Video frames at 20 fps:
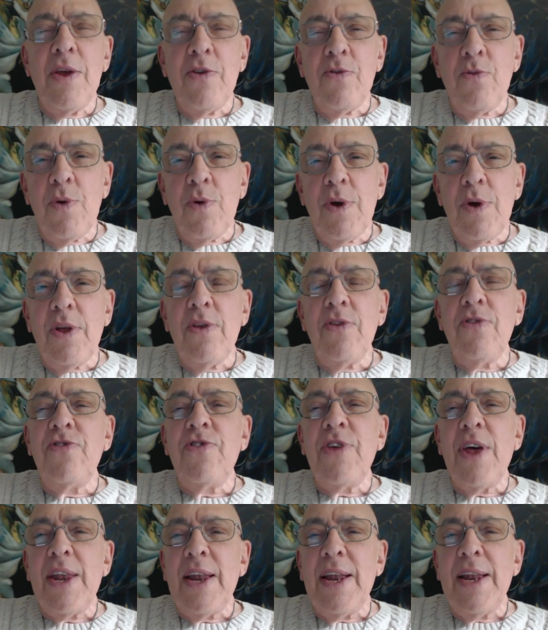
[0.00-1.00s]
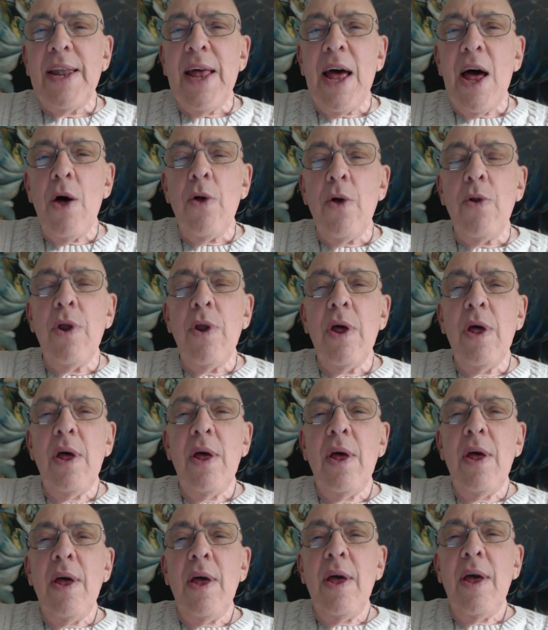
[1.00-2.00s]
things will settle down,
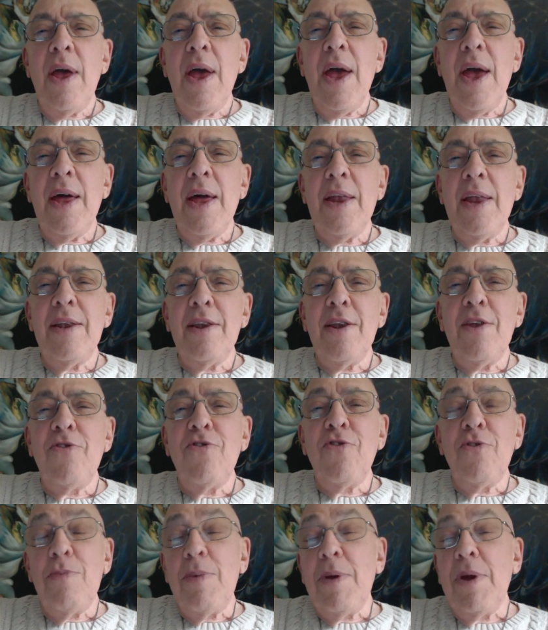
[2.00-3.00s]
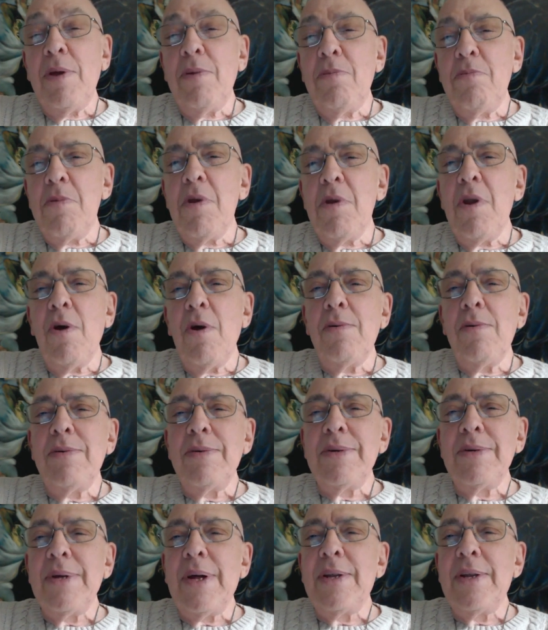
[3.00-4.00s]
and it should be,
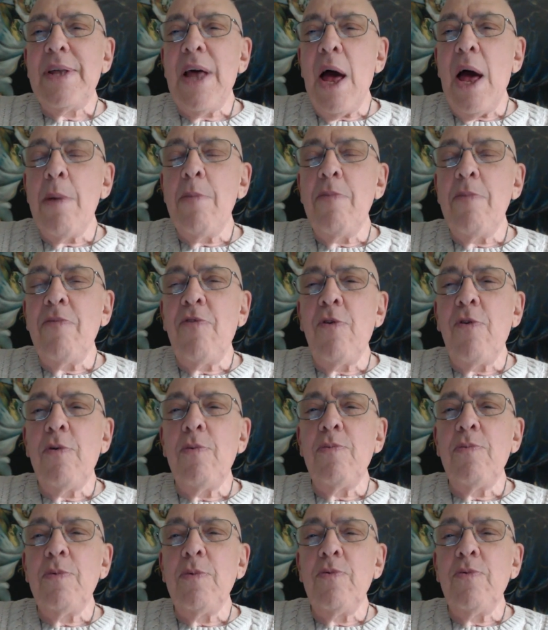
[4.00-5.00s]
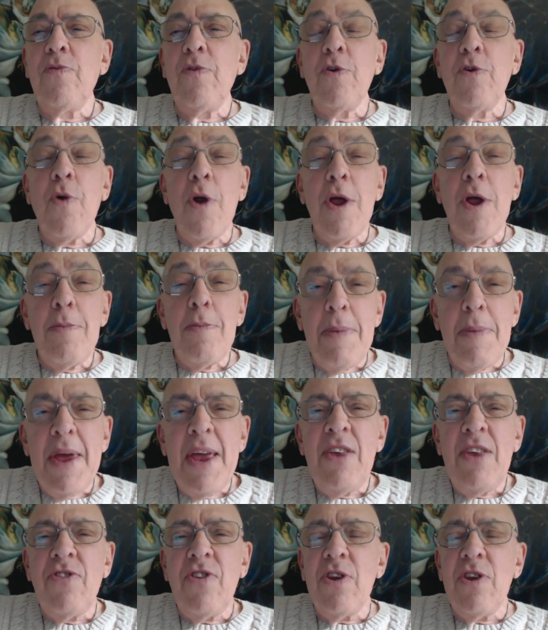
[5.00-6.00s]
a time for
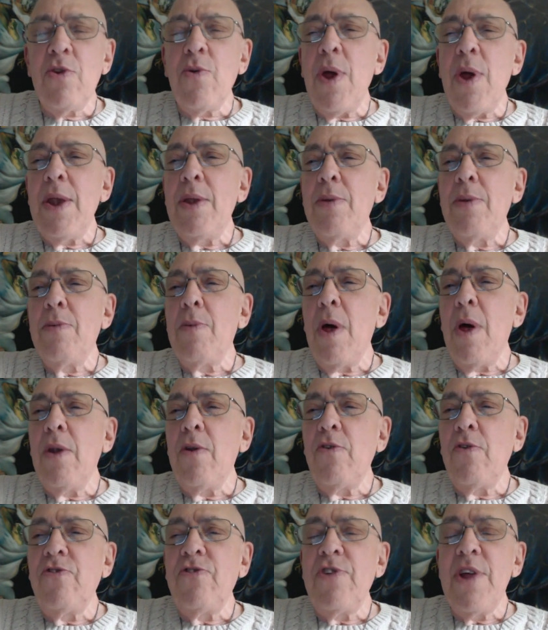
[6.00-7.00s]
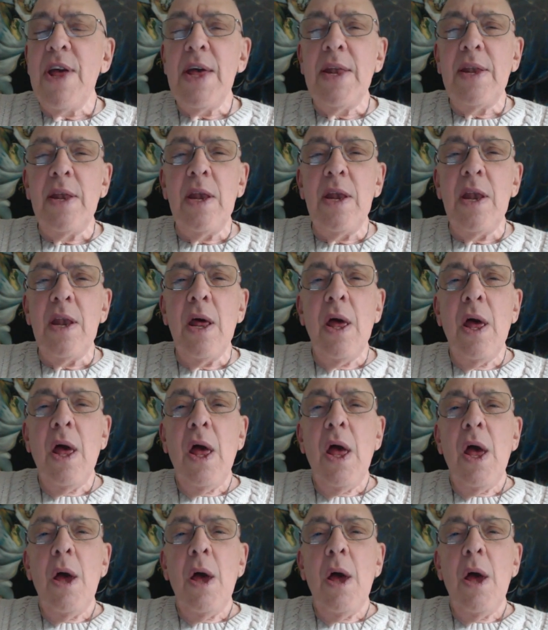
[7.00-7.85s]
great peace and great understanding.